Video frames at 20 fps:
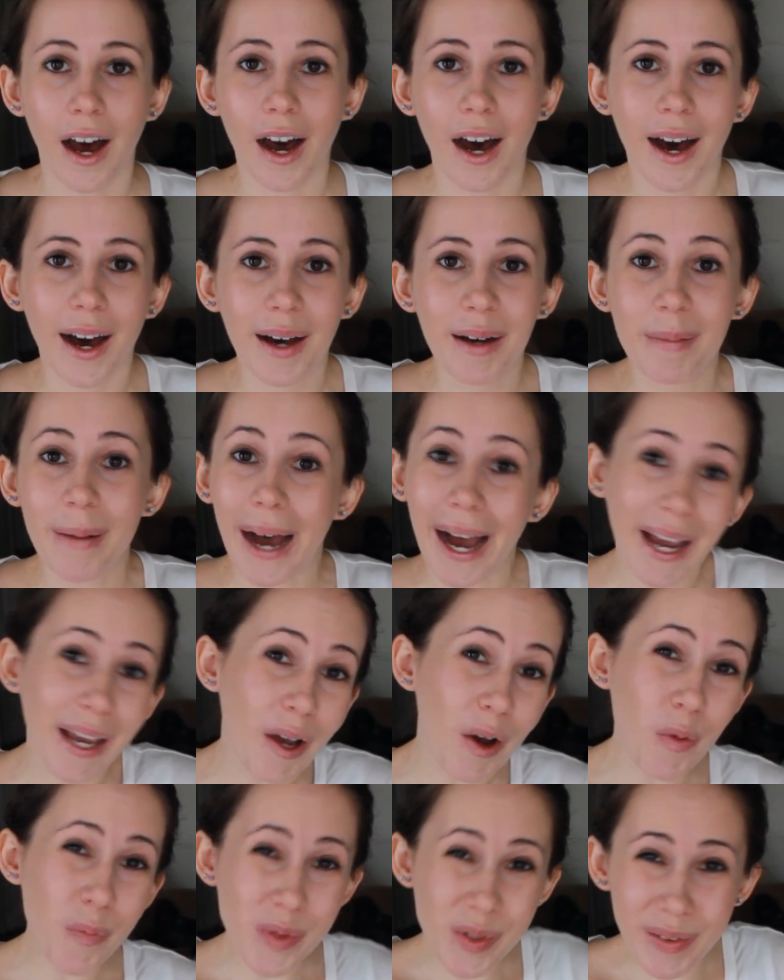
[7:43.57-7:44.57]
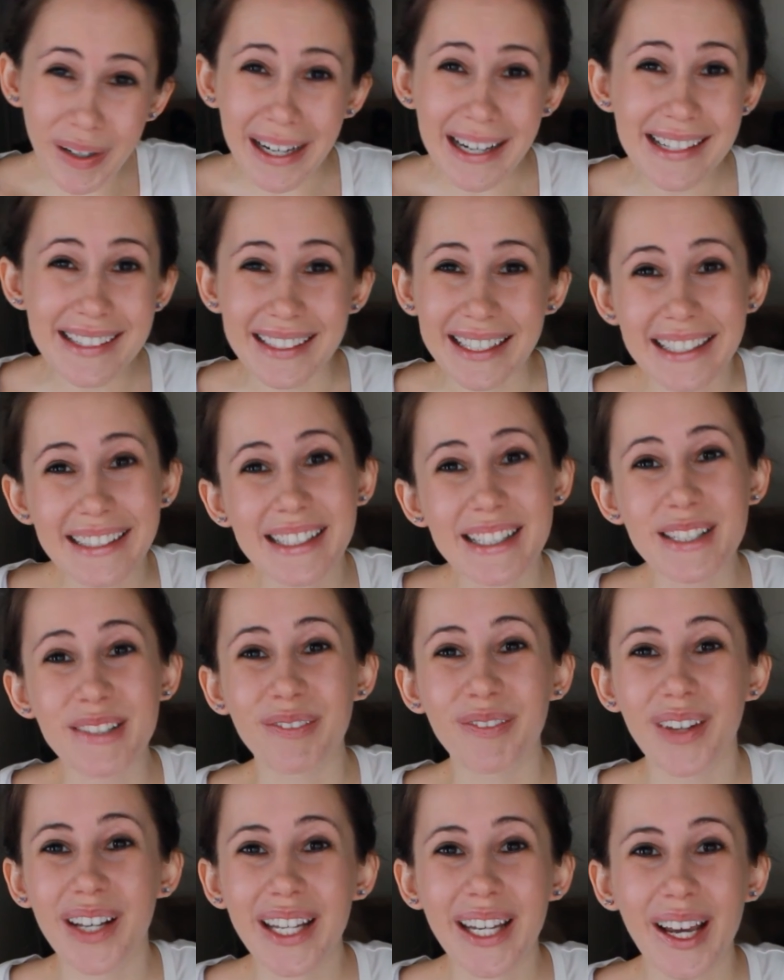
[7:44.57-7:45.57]
I hope you guys like this
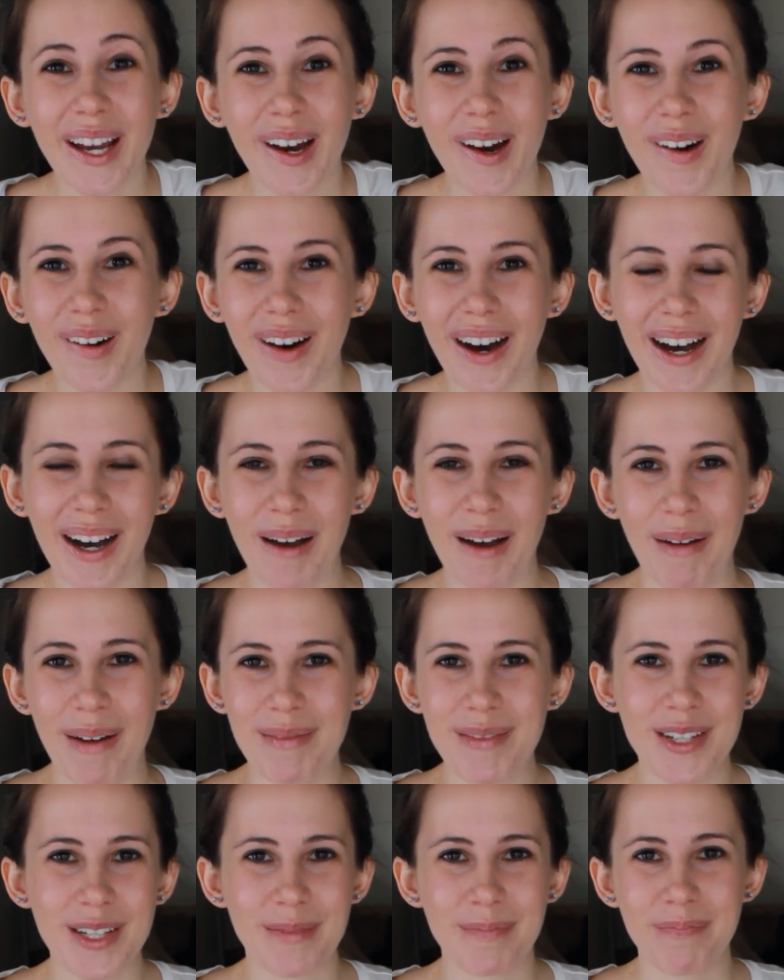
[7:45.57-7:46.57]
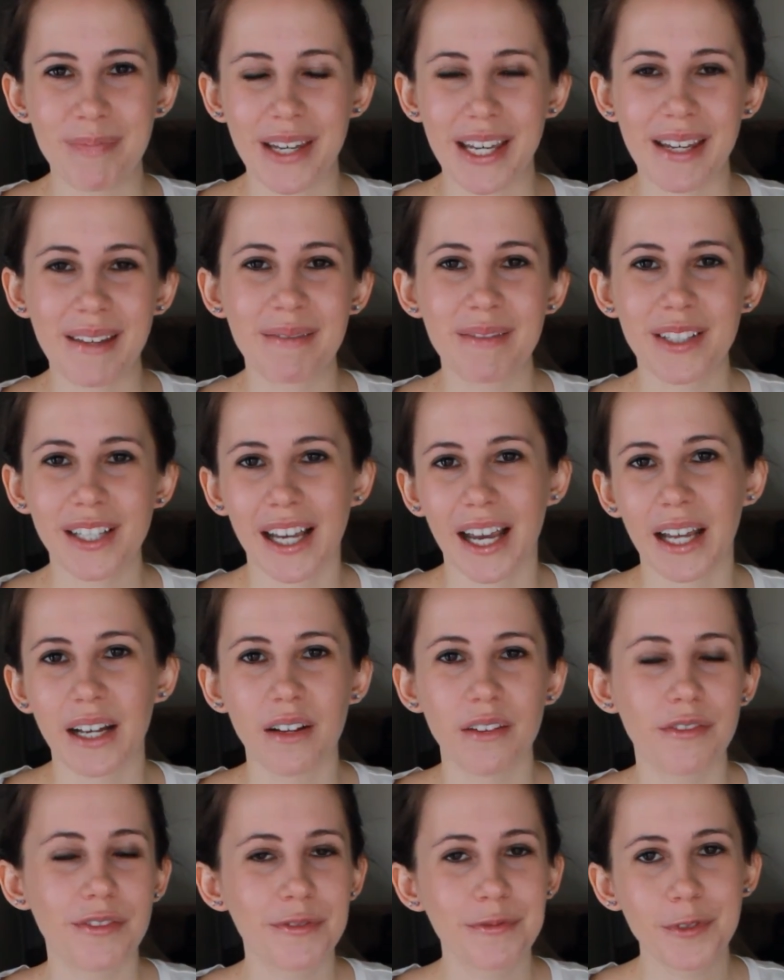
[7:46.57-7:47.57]
video, just me kind
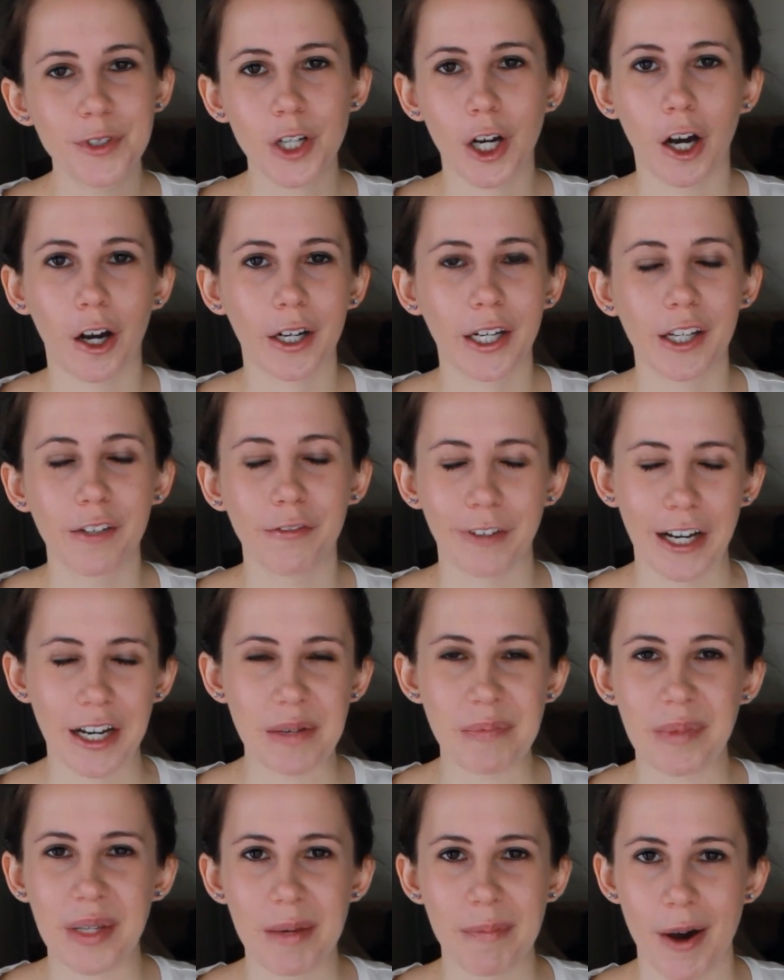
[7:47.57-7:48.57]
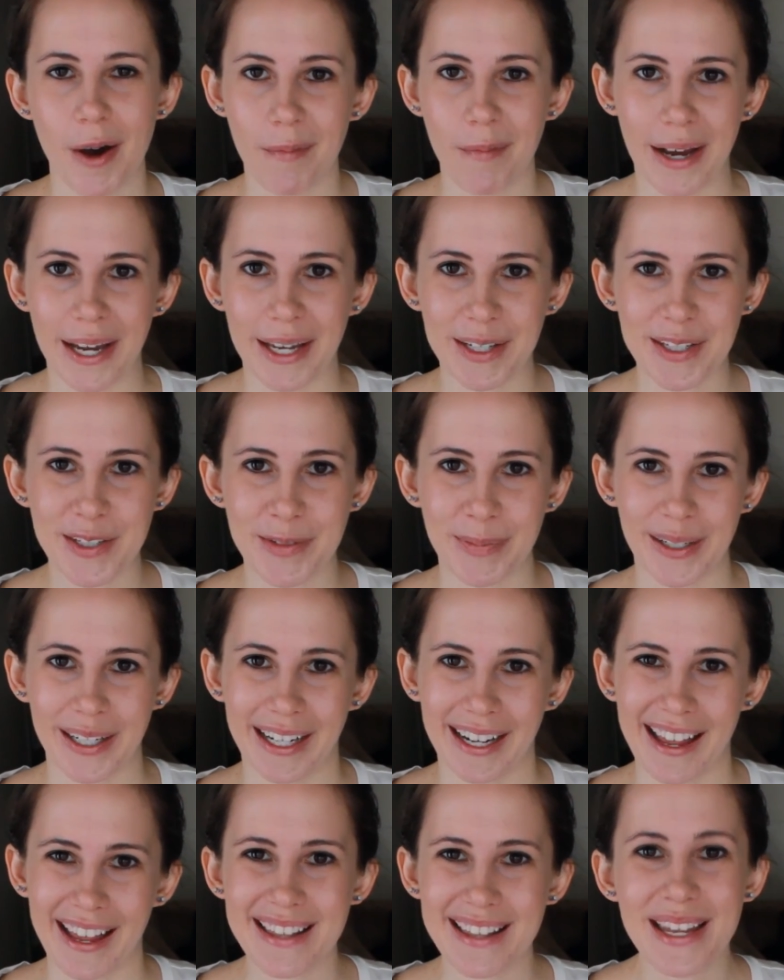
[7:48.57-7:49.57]
of talking randomly about my
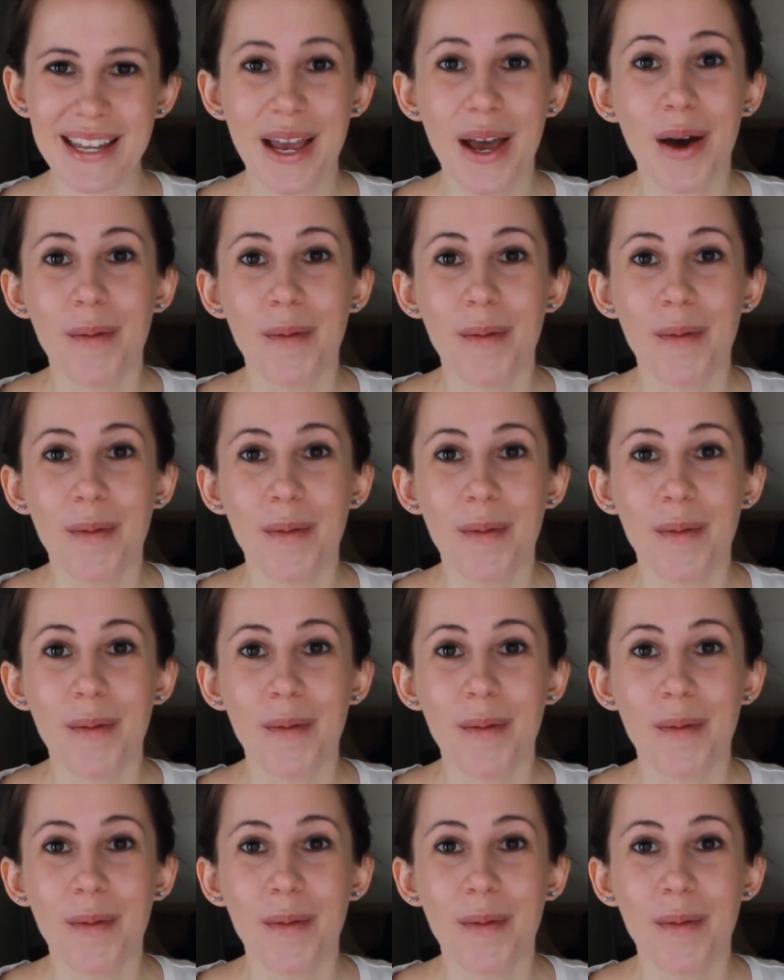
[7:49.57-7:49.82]
experience.